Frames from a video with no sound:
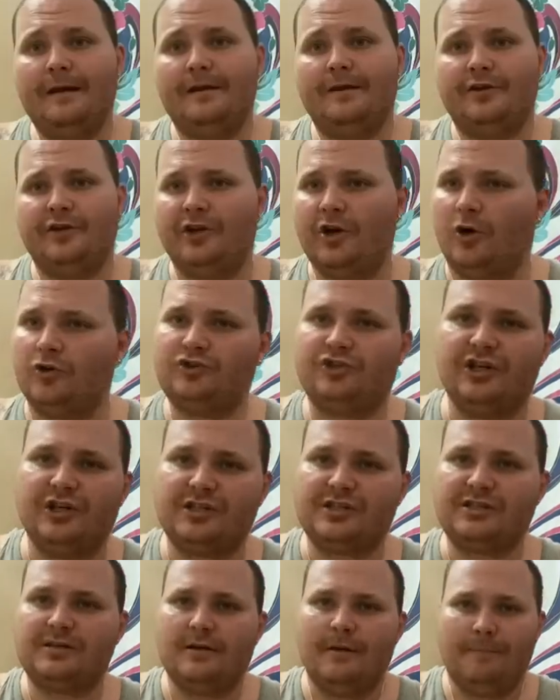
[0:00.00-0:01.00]
you don't
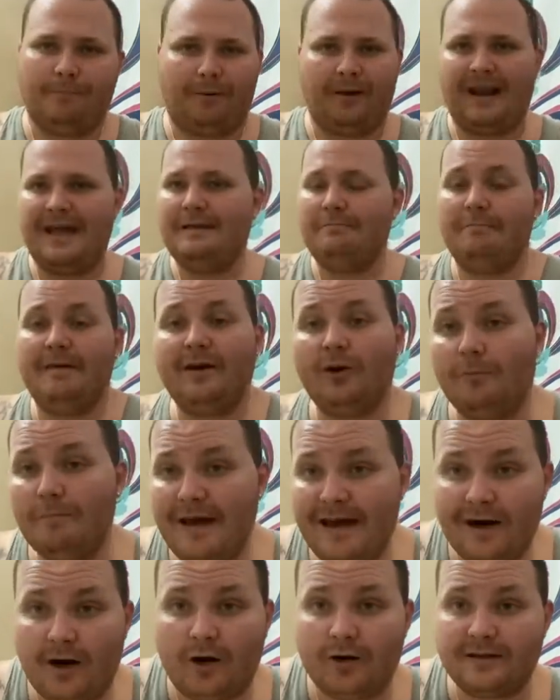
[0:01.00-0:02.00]
just play
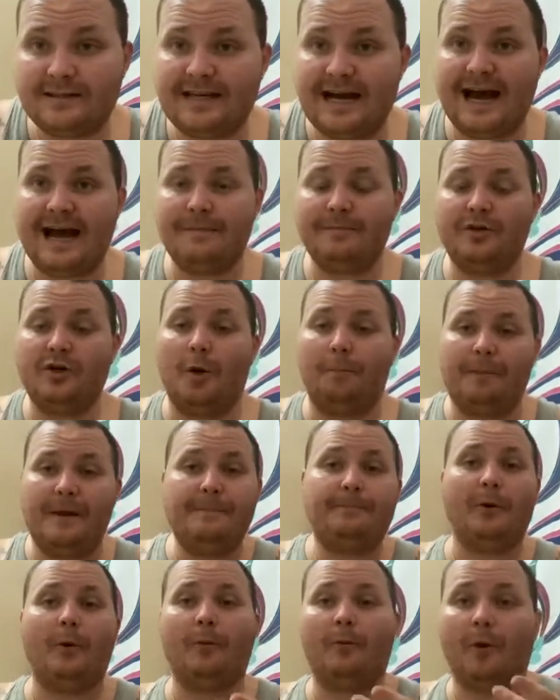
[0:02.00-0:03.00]
middleman all the time. You know,
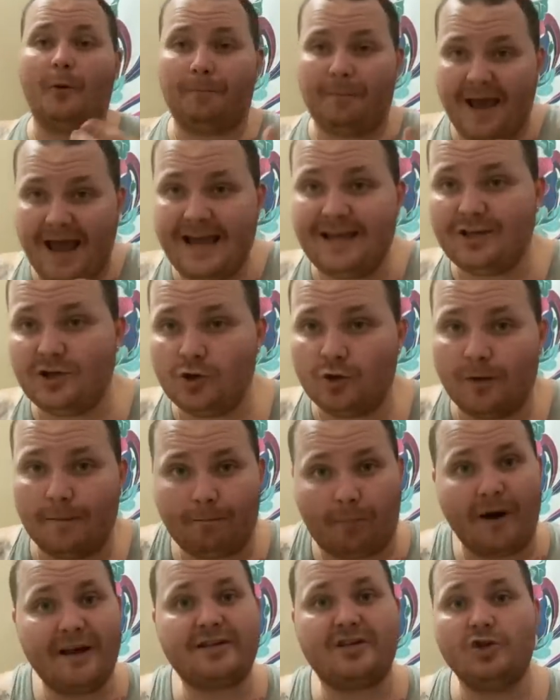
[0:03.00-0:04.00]
people will pay you
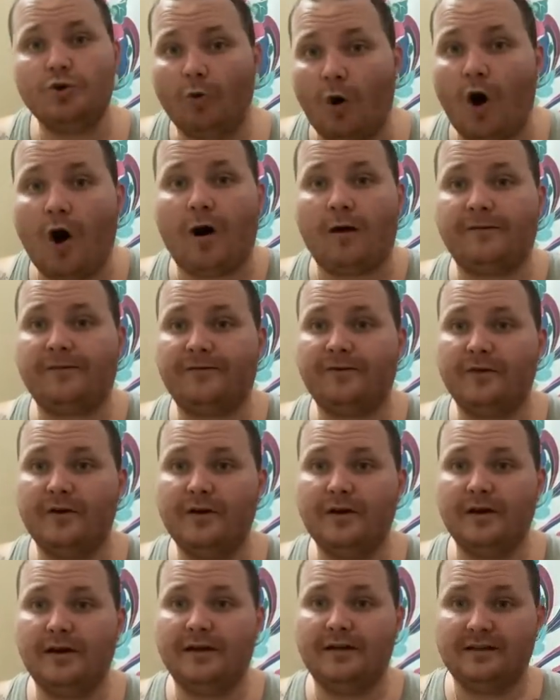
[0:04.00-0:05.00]
and break you off
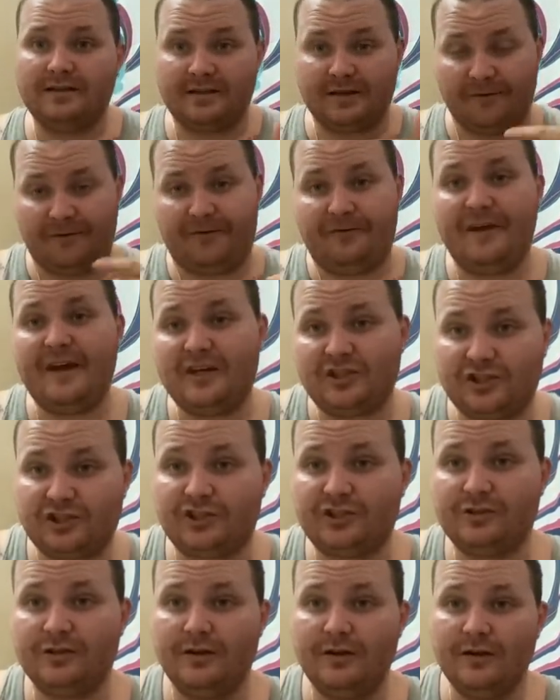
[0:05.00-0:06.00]
to
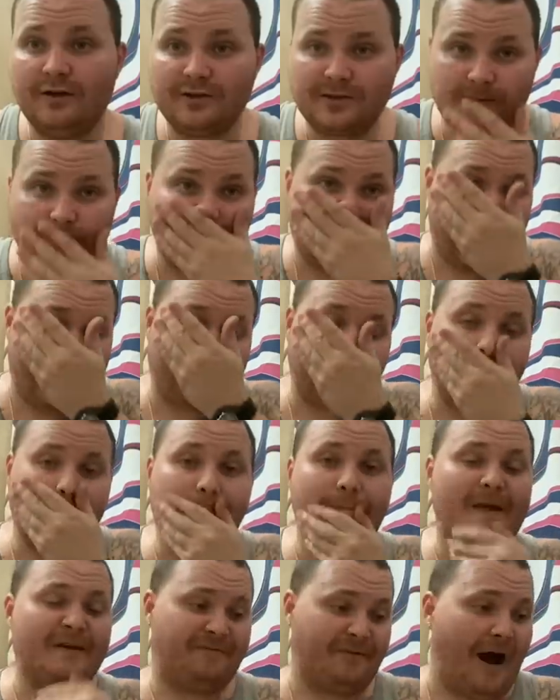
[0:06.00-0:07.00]
fish. So like
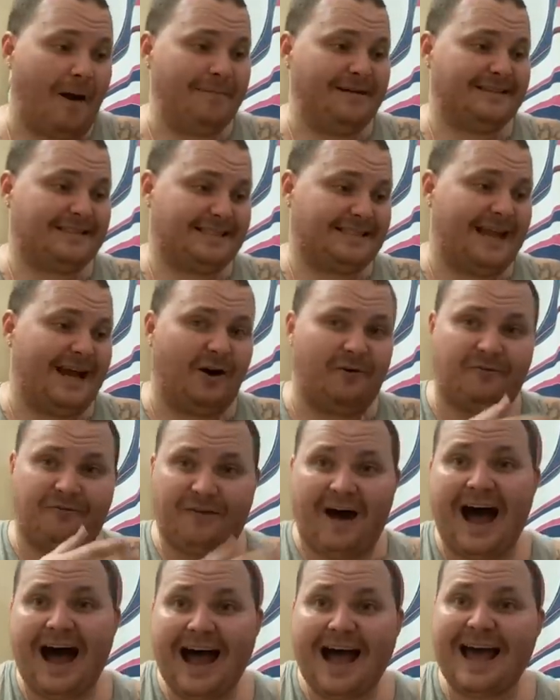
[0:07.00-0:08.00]
if I'm in cell
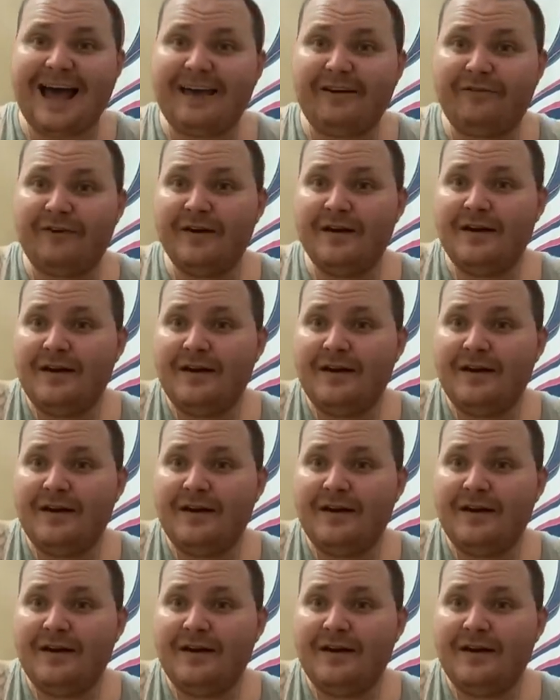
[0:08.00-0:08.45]
5